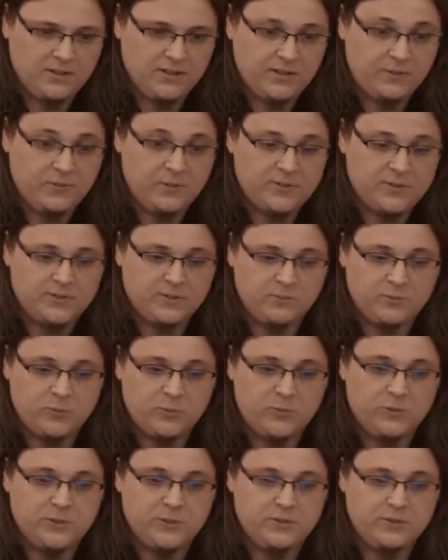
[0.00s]
Even some
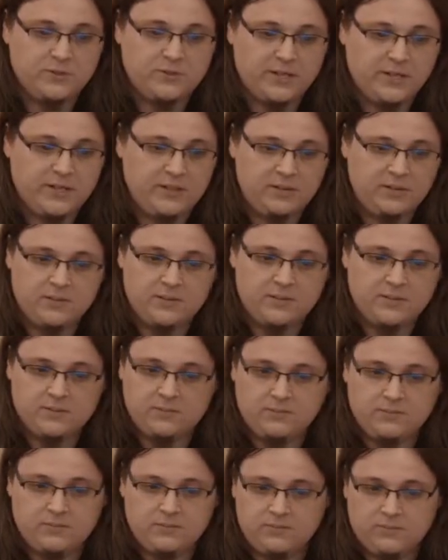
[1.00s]
commercial titles,
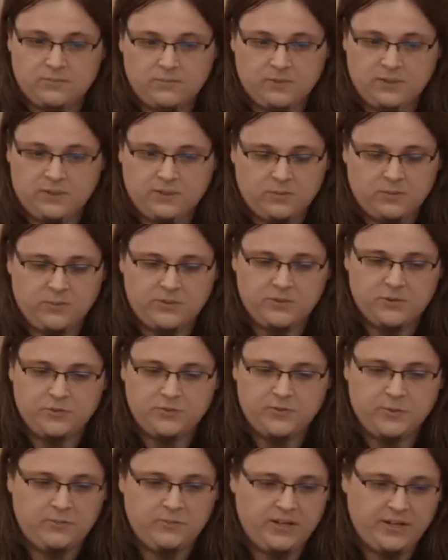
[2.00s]
a bunch of
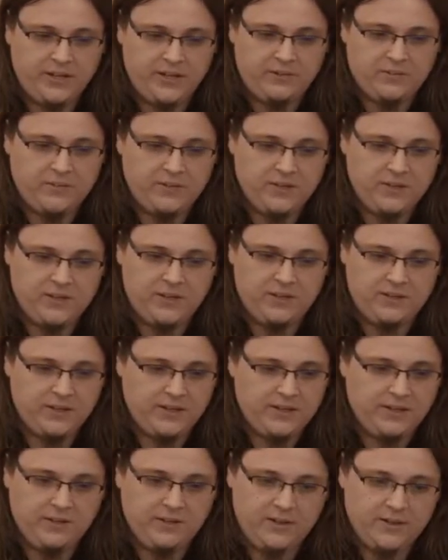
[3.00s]
them, like FTL,
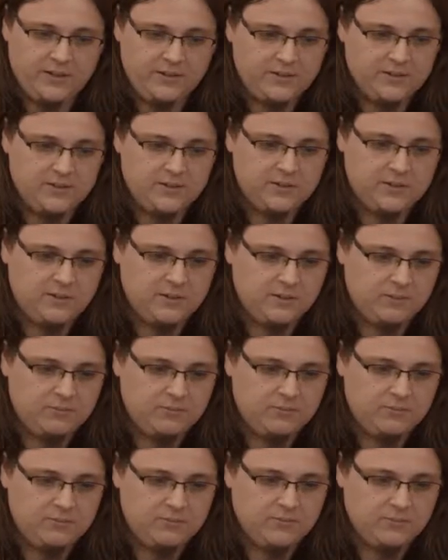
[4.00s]
Dying Light, and so on,
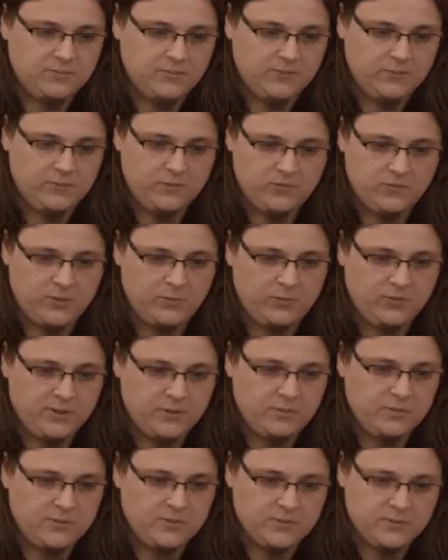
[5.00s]
even
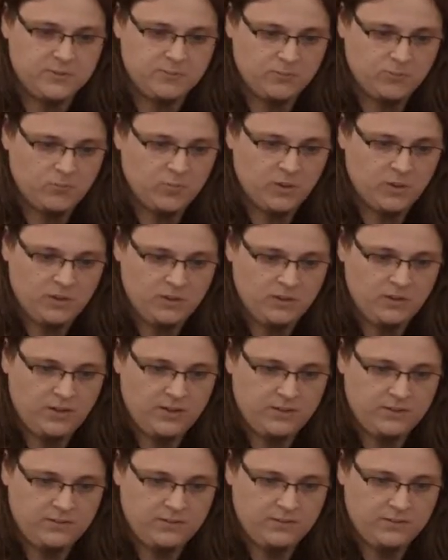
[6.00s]
AAA ones.
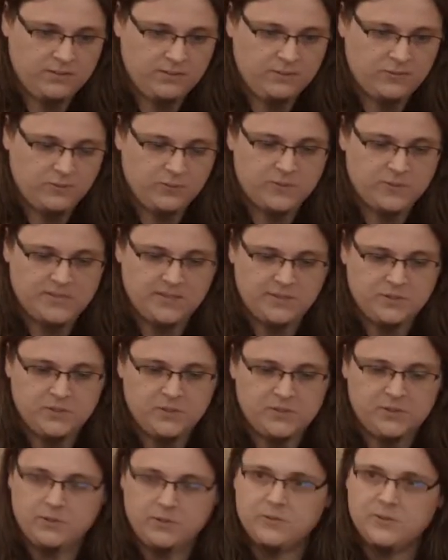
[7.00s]
And of course,
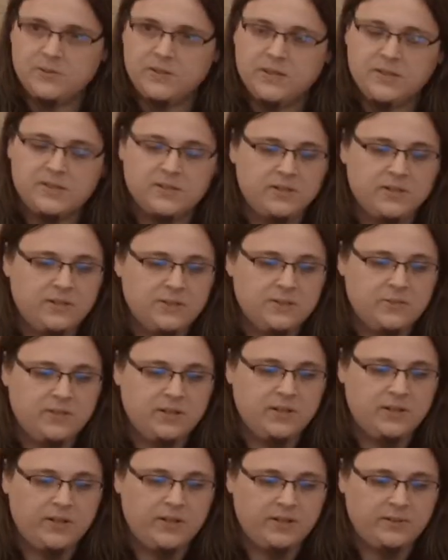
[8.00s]
engines are using SDL as
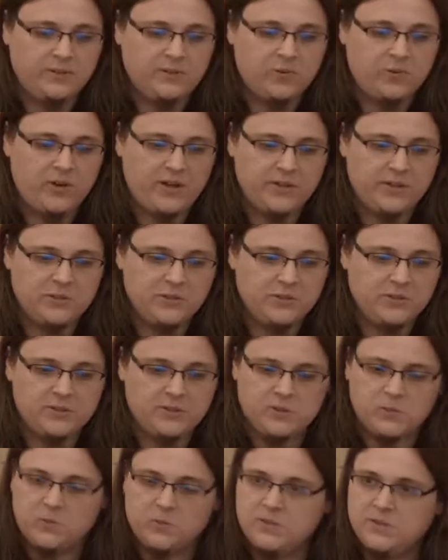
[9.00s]
well, like the Cry engine, the
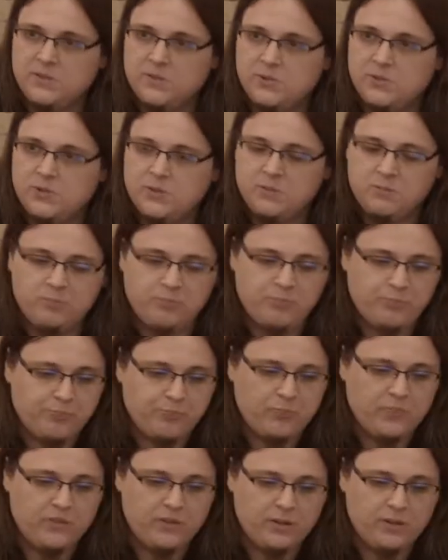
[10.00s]
Source engine,
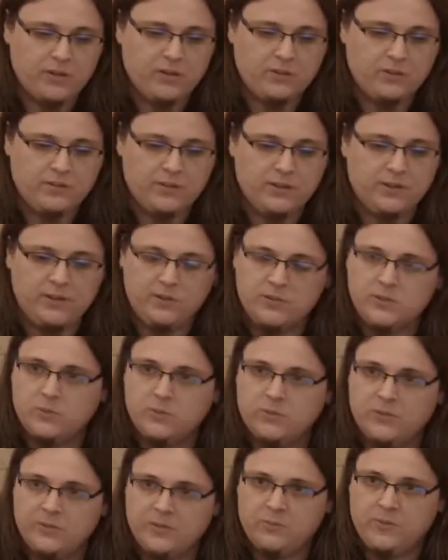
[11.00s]
the, the Linux
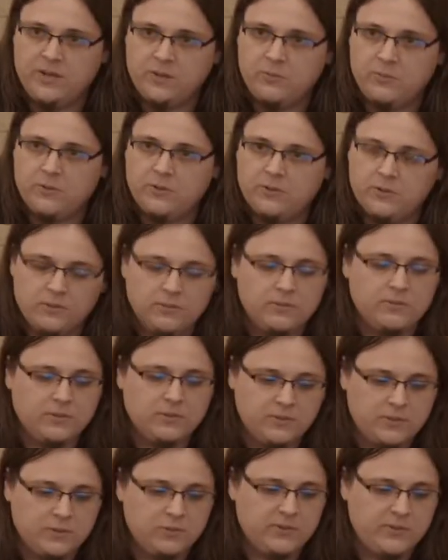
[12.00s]
port and Mac port,
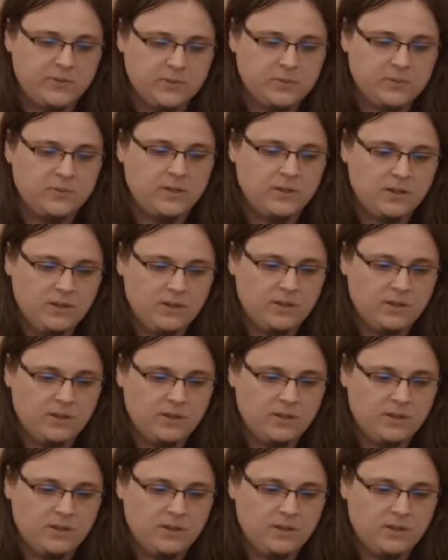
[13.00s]
not the Windows one.